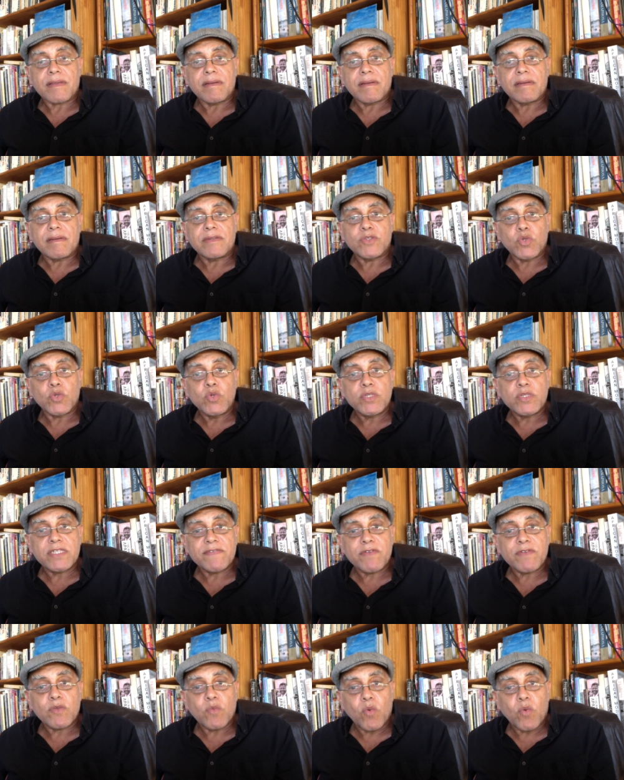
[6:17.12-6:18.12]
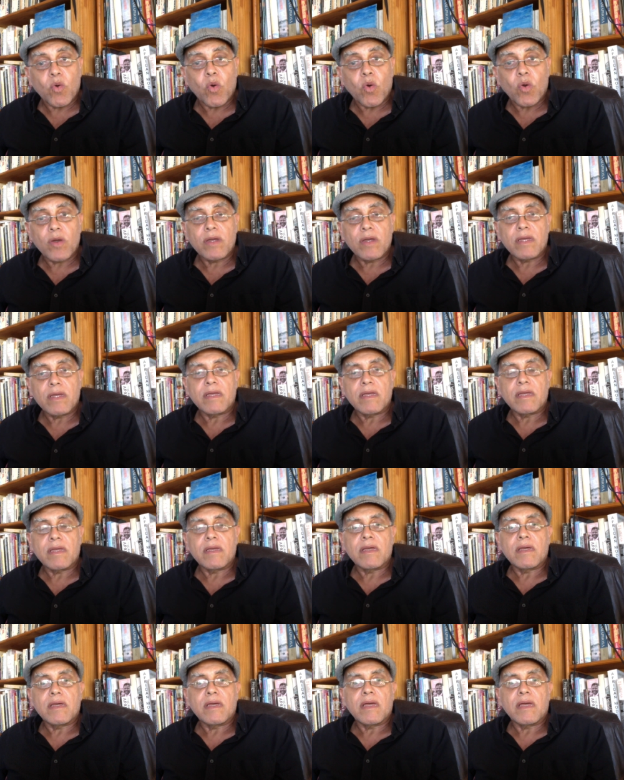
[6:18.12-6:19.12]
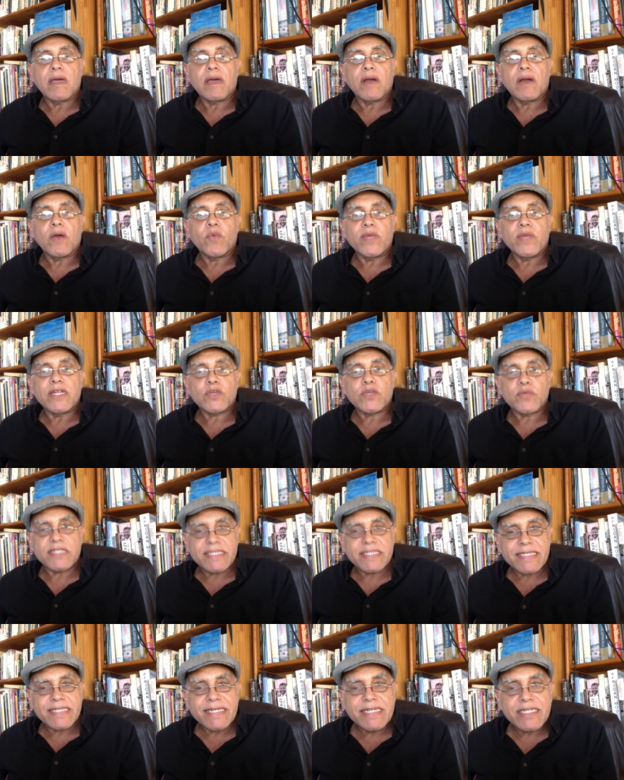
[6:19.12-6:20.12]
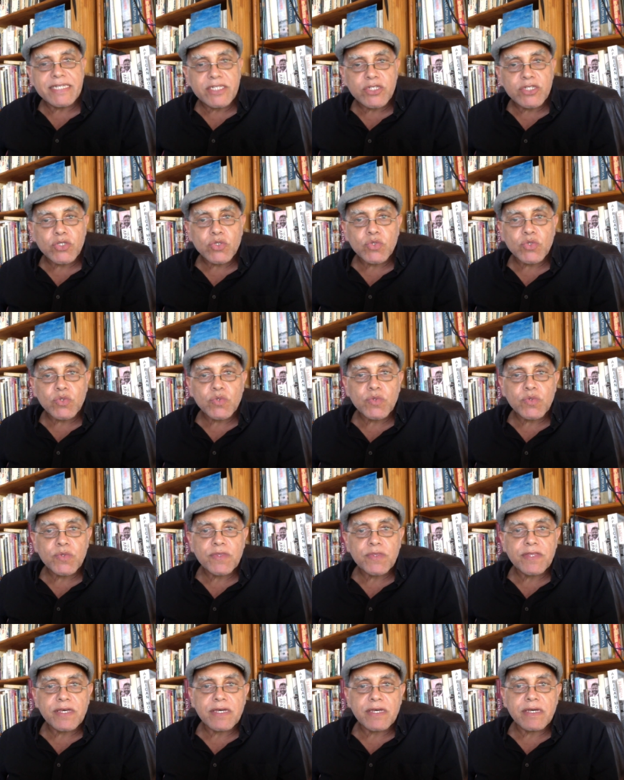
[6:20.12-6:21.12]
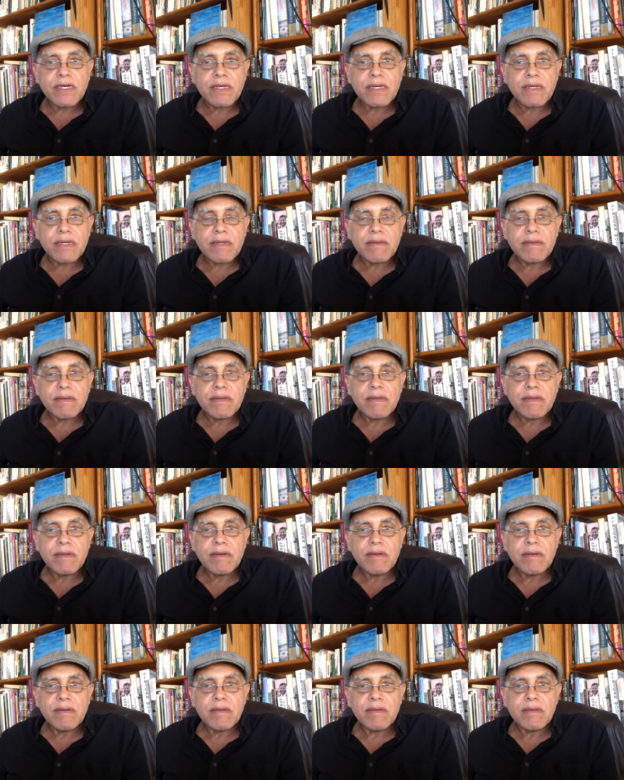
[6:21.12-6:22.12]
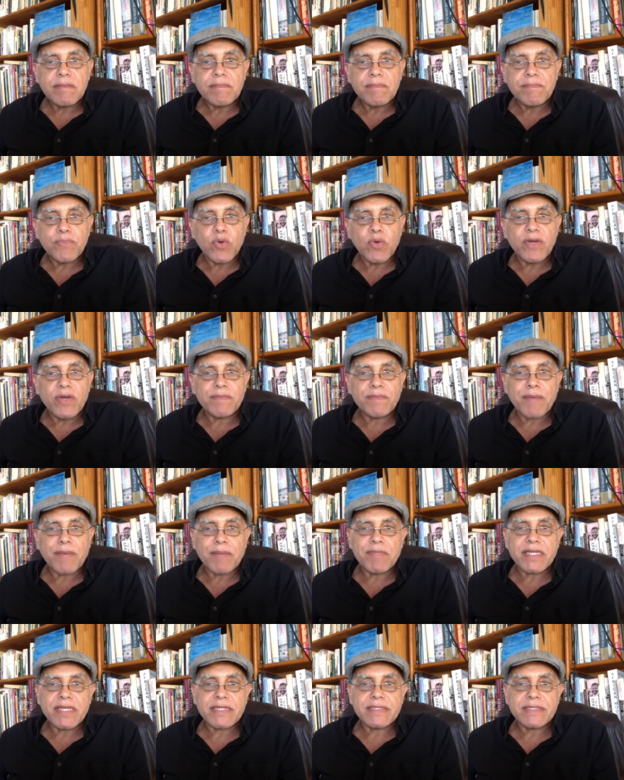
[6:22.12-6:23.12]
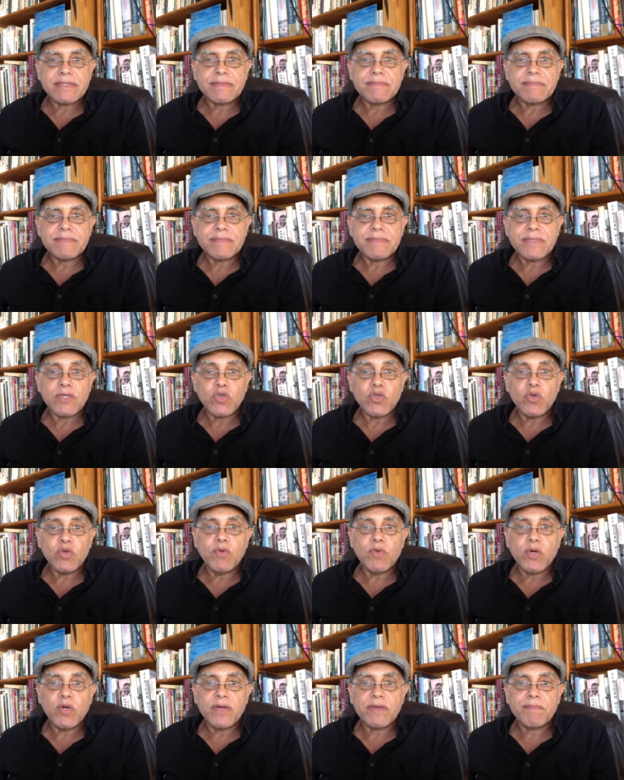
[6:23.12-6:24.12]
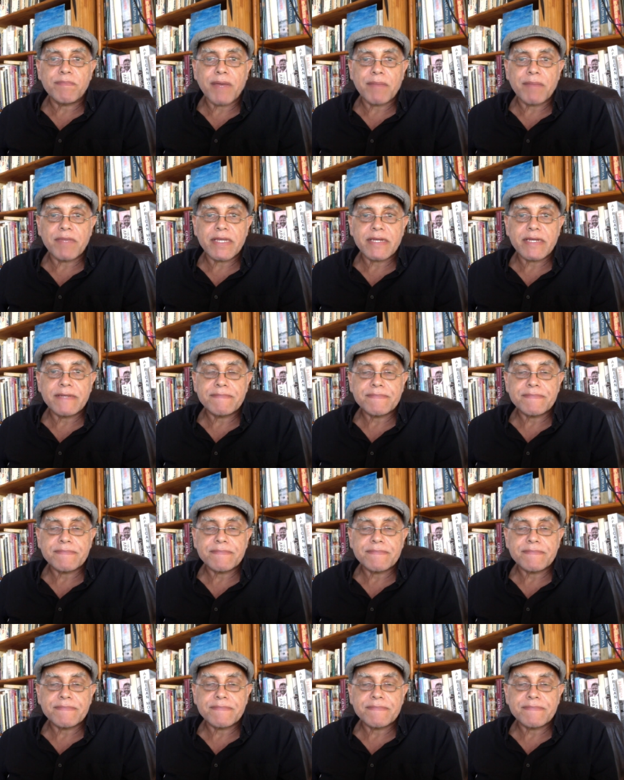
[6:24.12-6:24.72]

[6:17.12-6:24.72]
Zulu Civil War, when it was ceded to the Boer Republics, the new Boer Republic.